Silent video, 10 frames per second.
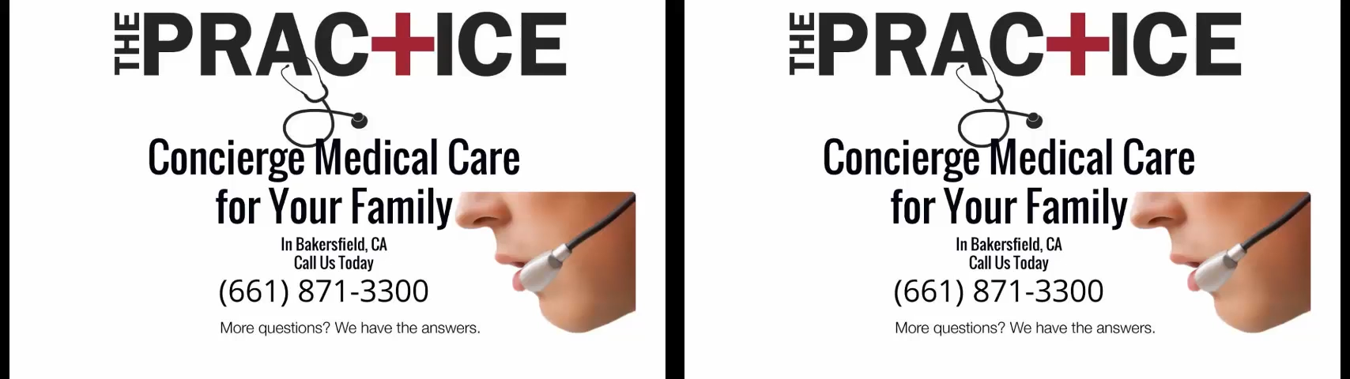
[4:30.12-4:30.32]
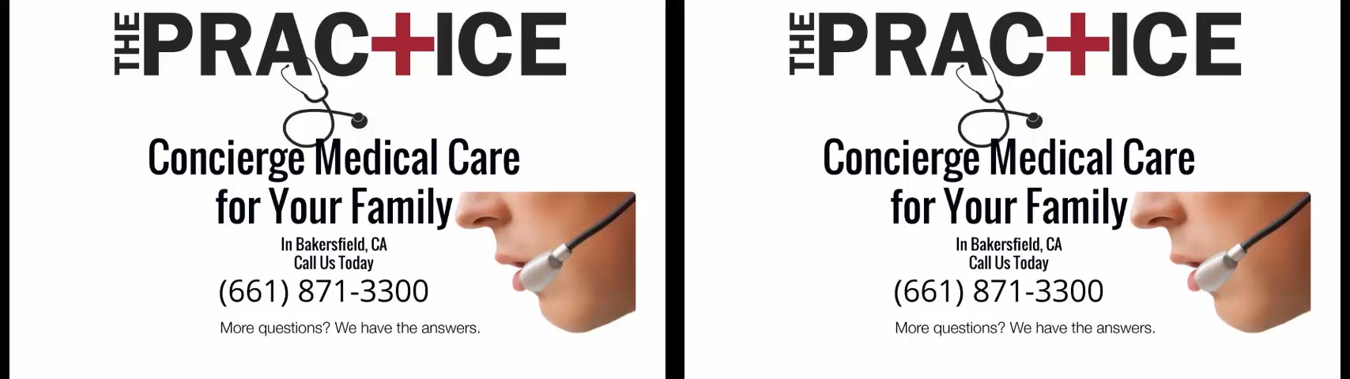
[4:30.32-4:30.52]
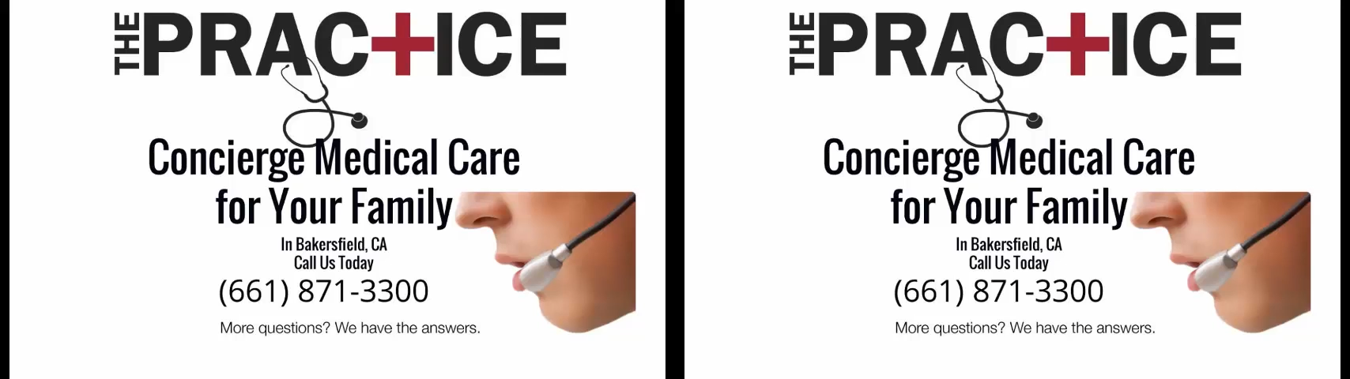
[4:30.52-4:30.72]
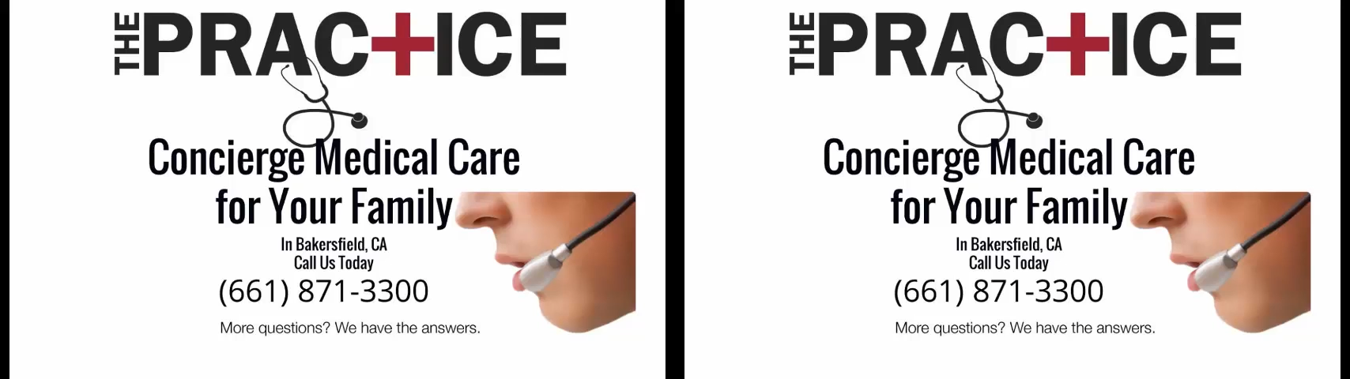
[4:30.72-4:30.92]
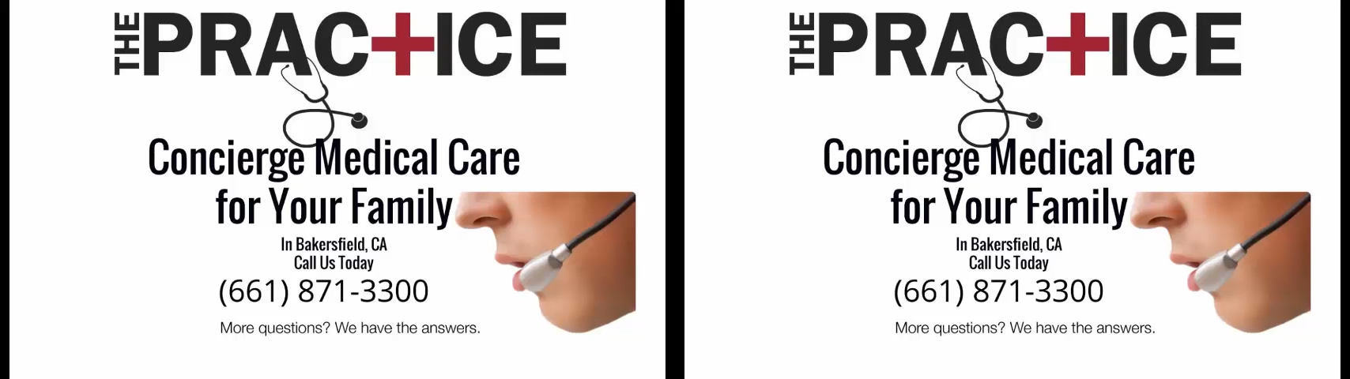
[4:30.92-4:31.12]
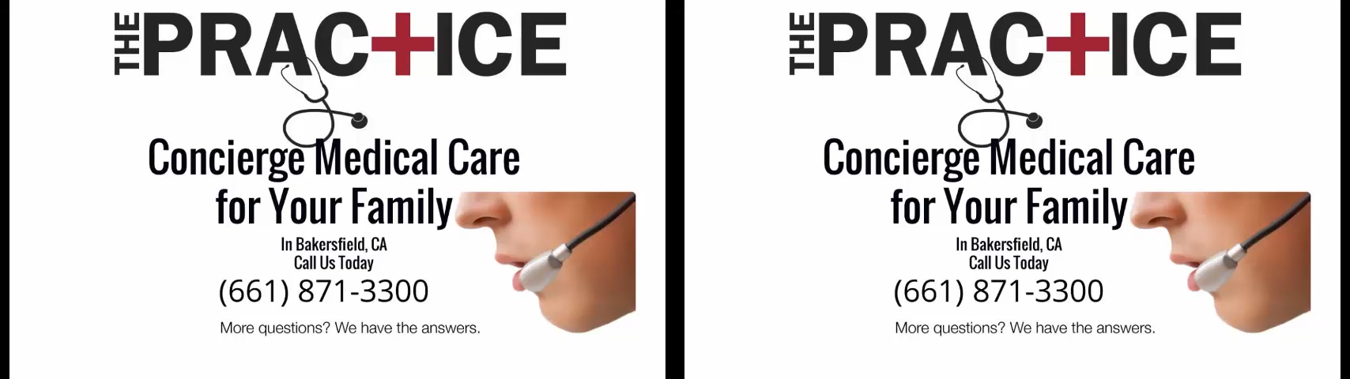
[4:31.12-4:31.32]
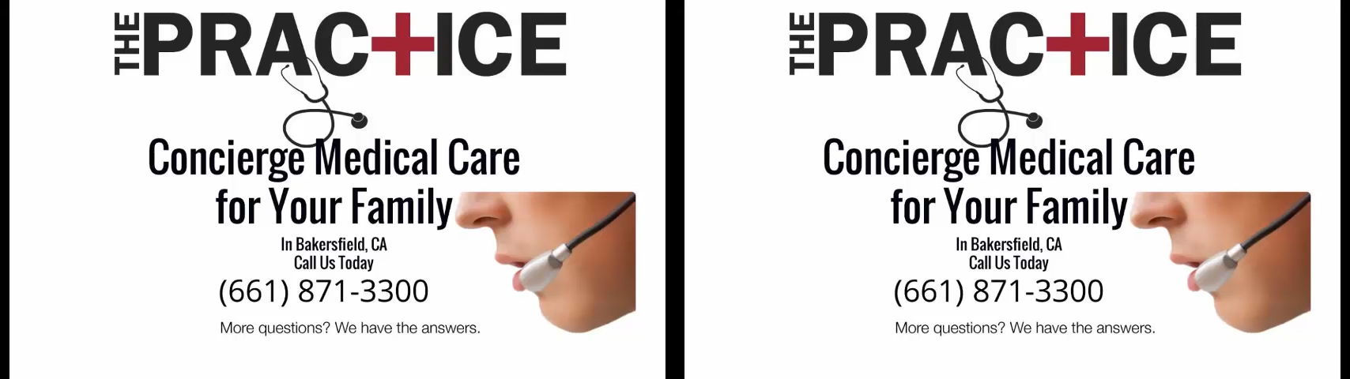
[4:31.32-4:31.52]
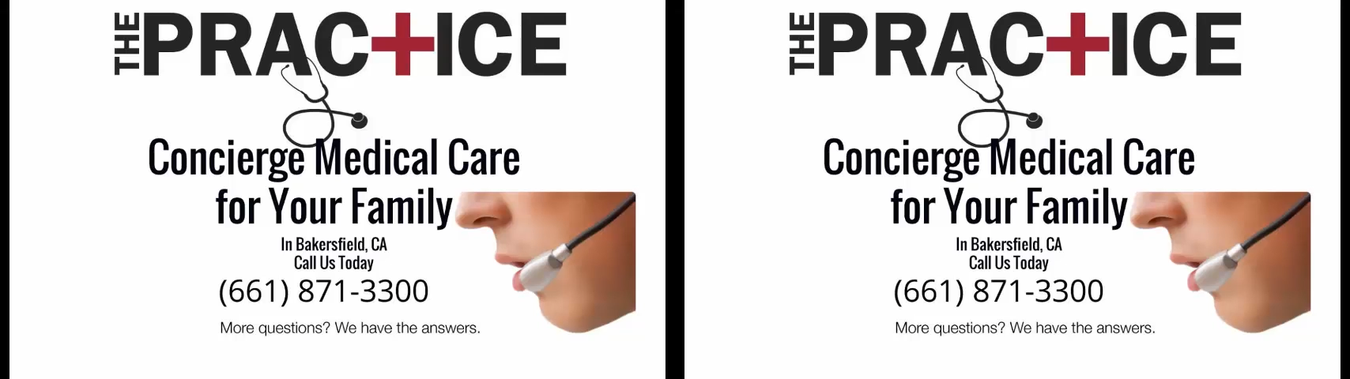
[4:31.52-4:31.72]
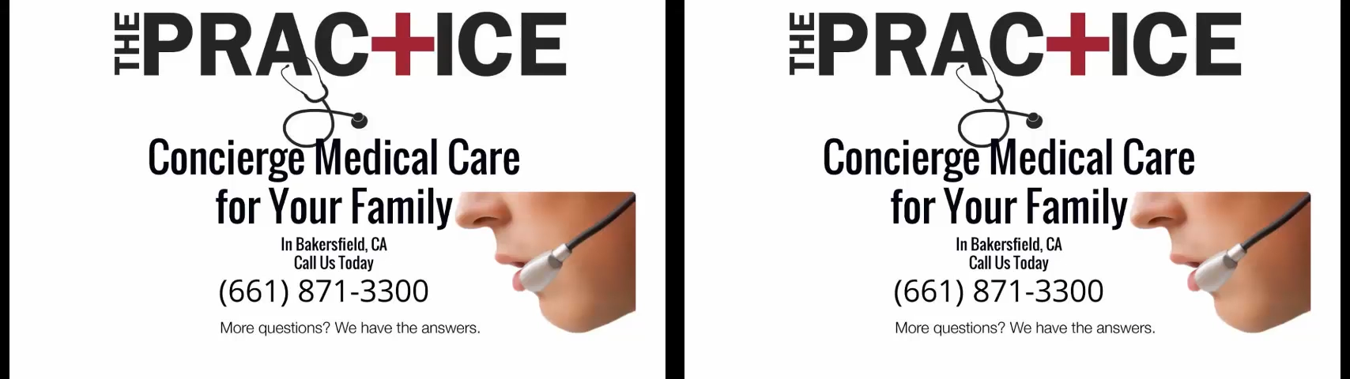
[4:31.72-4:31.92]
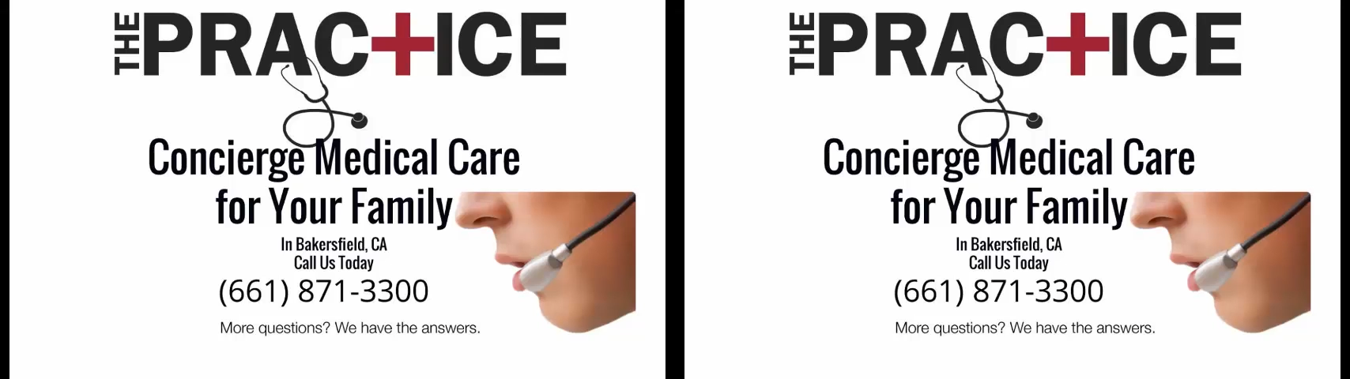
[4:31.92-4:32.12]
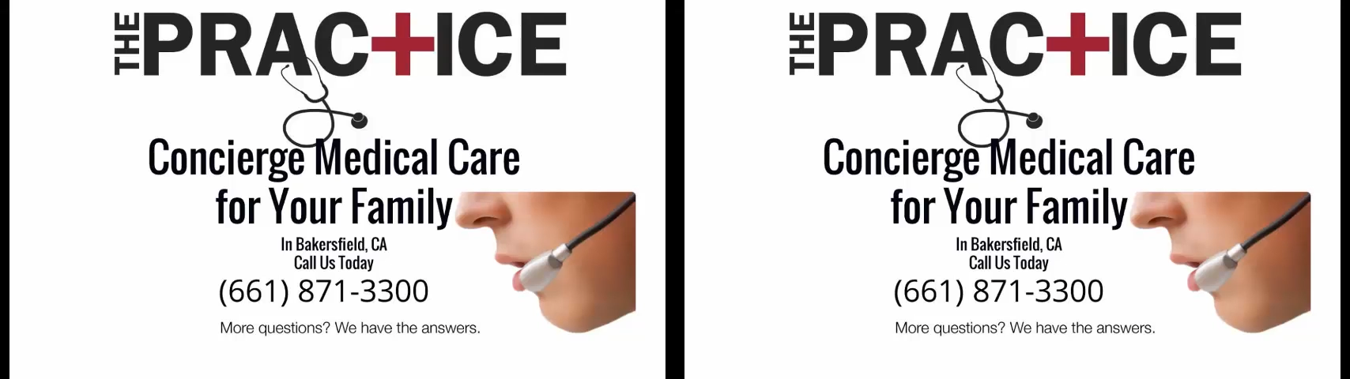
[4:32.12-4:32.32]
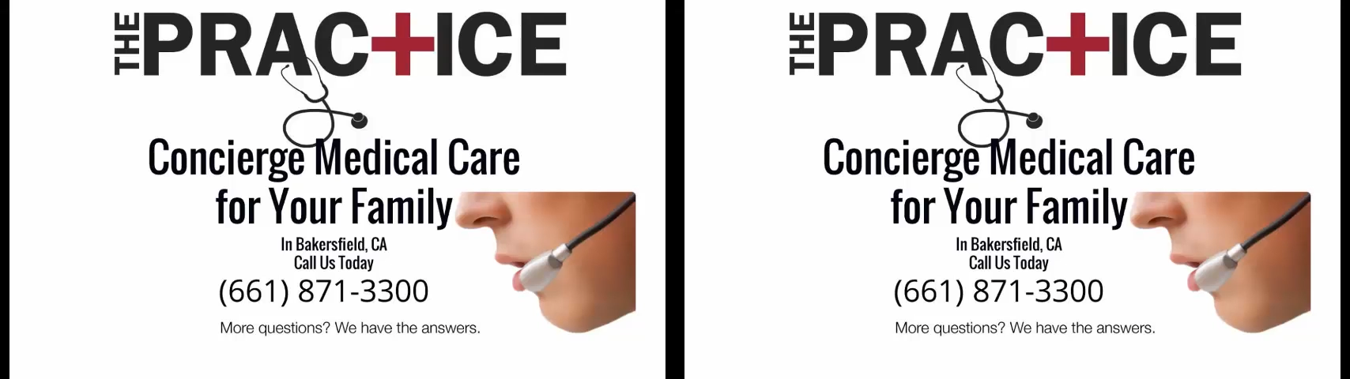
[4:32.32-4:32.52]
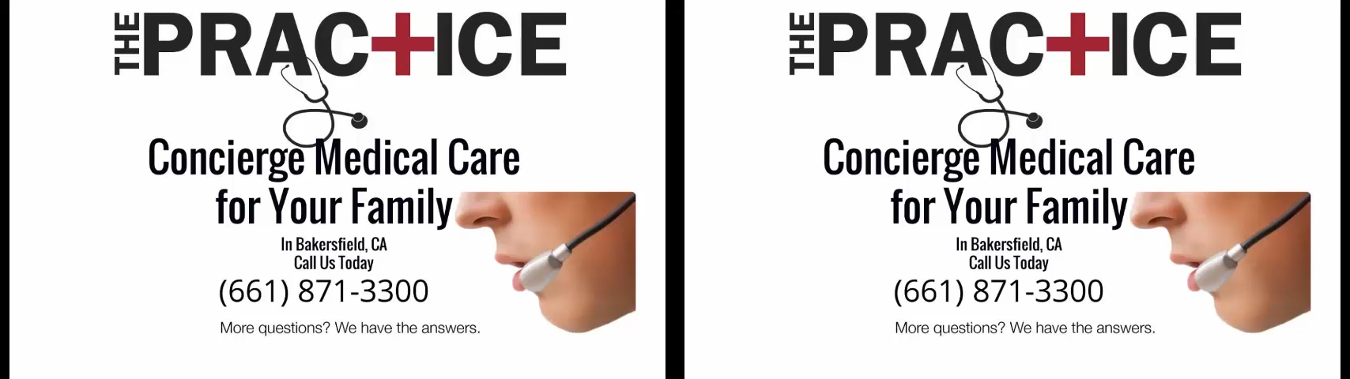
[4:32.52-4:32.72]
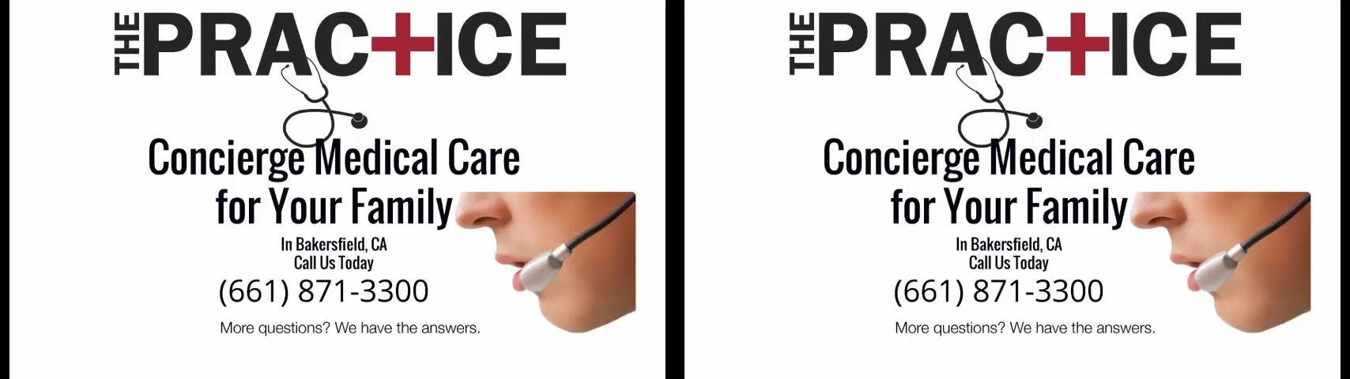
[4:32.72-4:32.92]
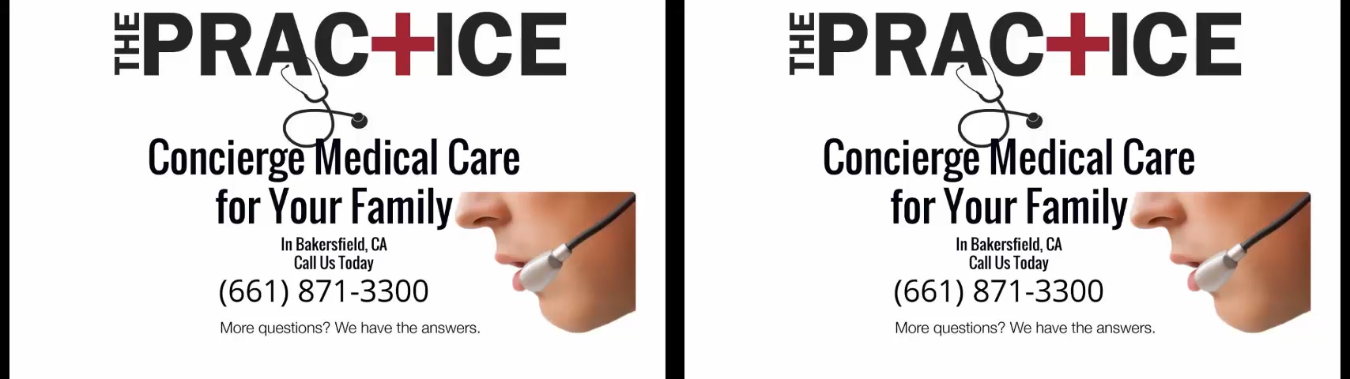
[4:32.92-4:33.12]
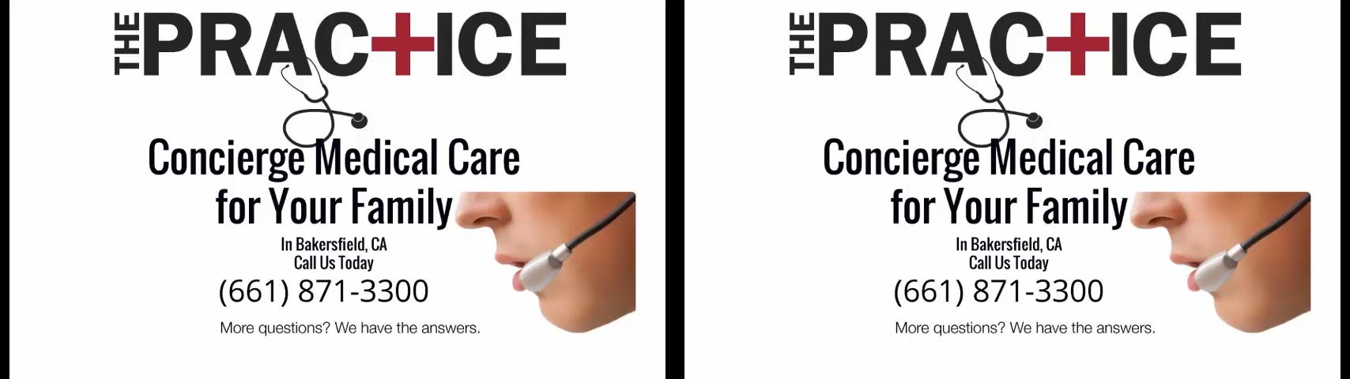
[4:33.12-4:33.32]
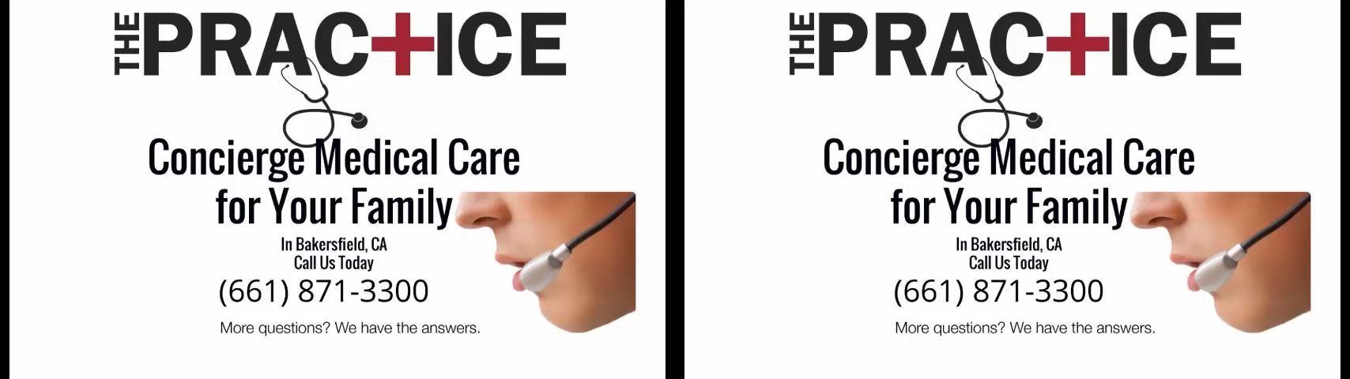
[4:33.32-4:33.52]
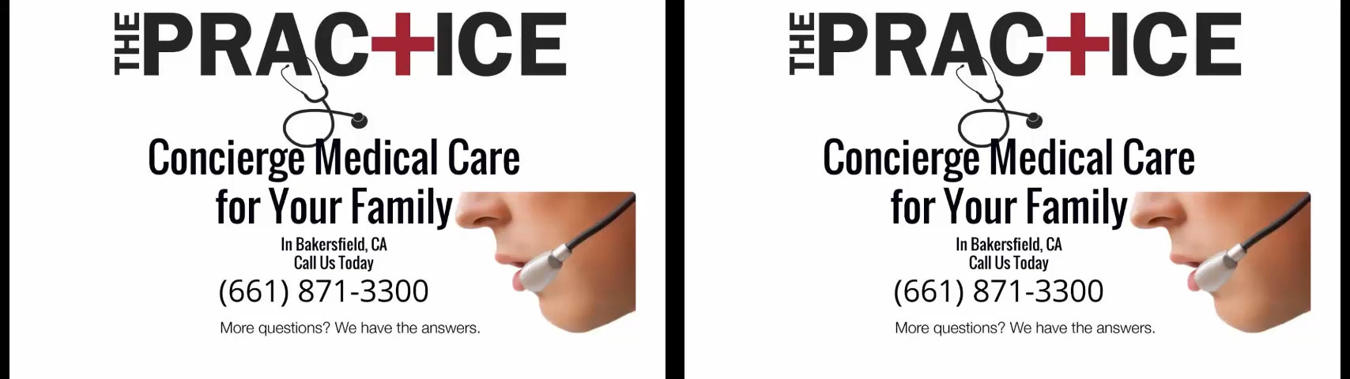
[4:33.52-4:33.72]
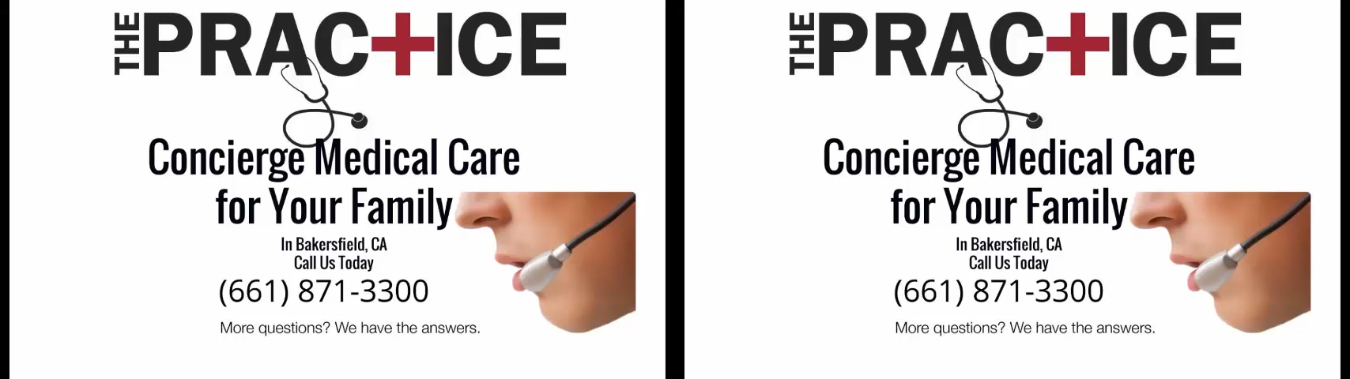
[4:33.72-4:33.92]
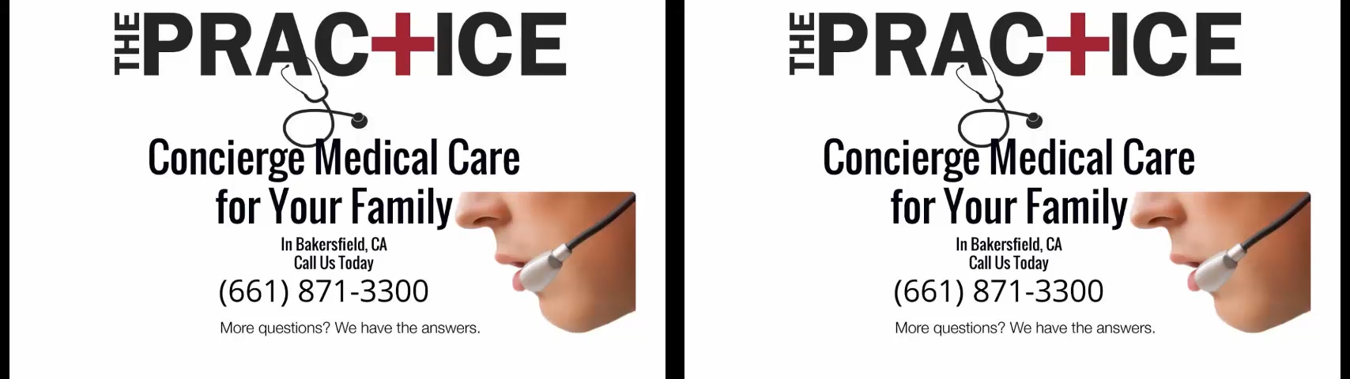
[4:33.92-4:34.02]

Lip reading: (no speaker visible)